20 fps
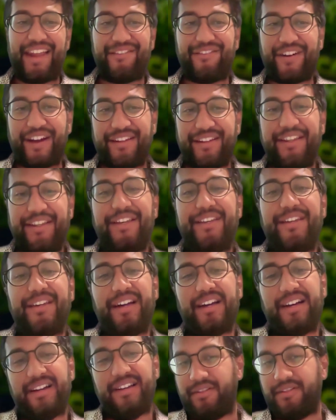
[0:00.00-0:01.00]
And
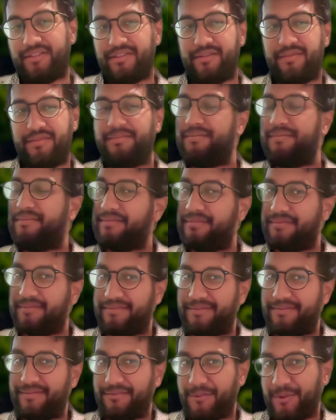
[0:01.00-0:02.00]
finally, you could also
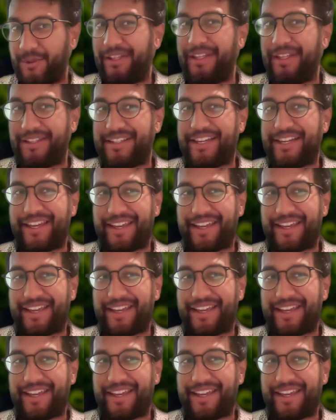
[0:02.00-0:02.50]
really